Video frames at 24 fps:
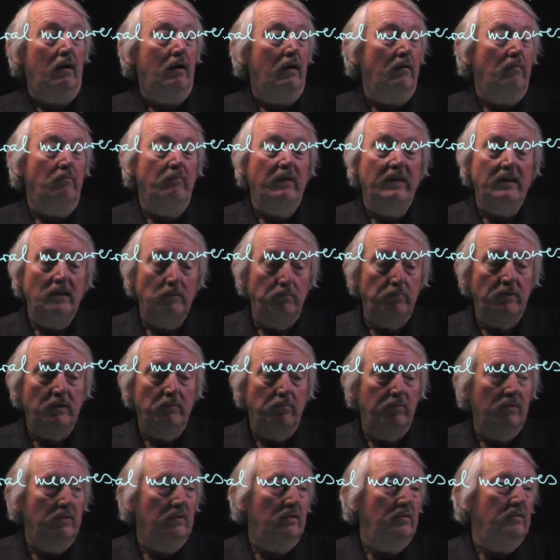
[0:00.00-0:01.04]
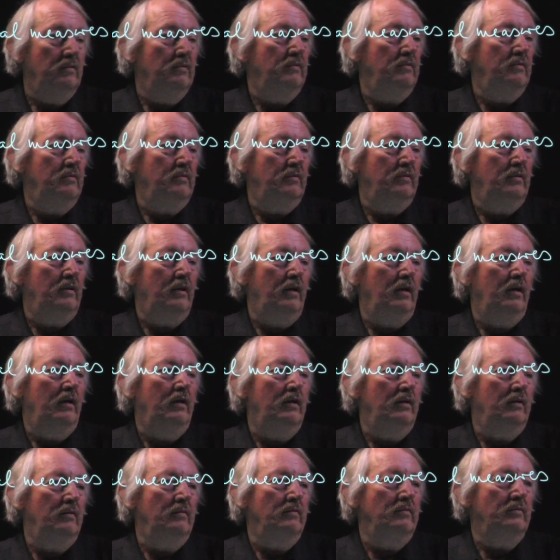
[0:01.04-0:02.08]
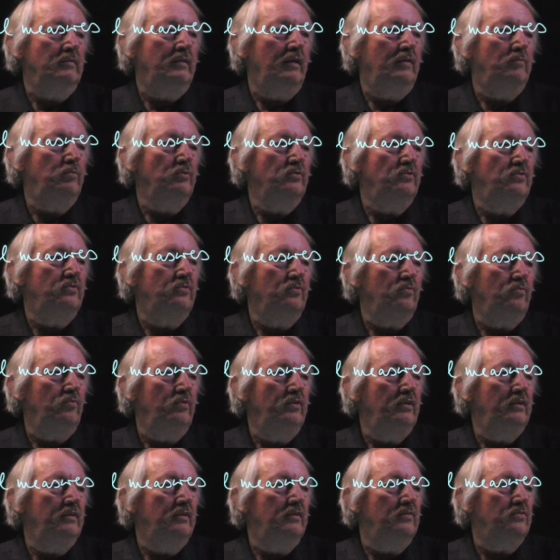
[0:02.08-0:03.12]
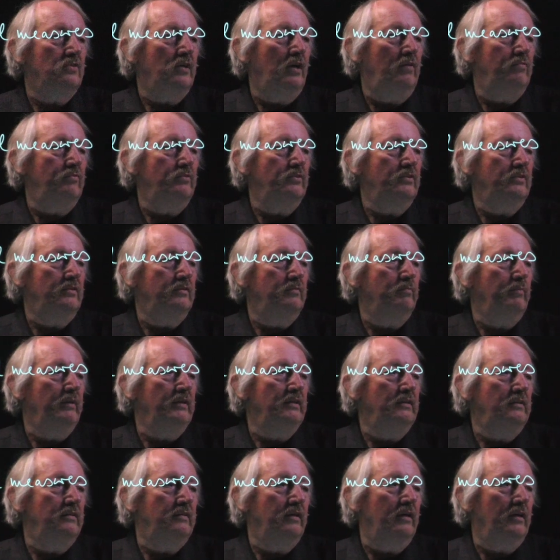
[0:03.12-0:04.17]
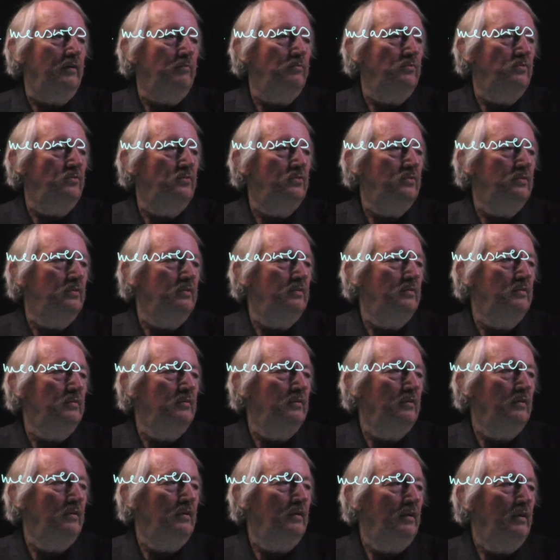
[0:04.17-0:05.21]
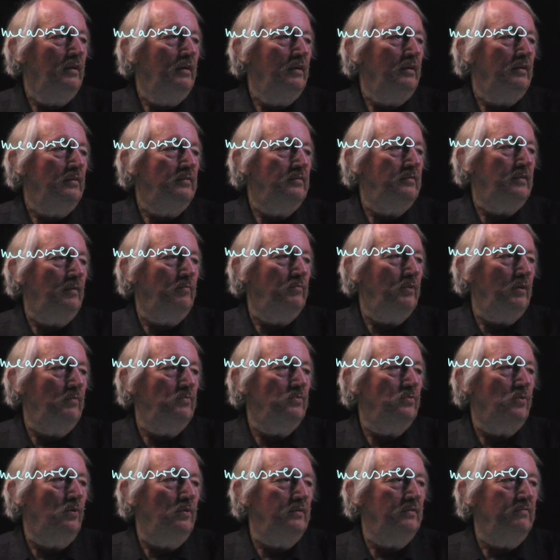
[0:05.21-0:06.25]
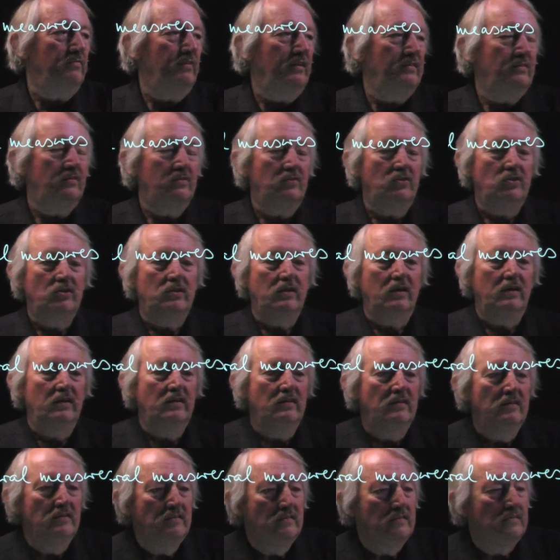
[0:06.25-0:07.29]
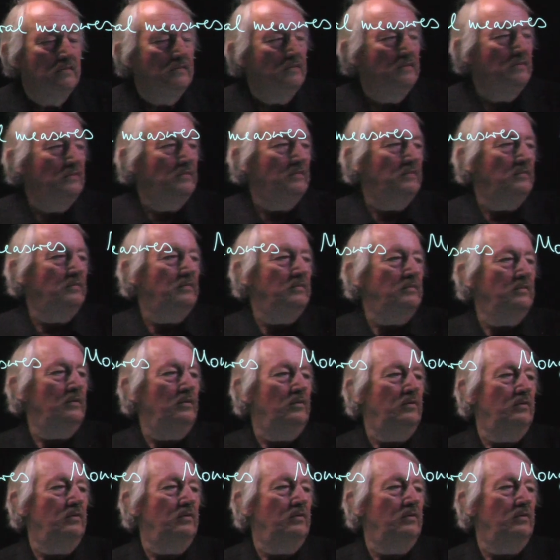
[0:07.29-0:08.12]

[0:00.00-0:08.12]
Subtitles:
Many people. That was rediscovered many times, sometimes called the Wasserstein distance, I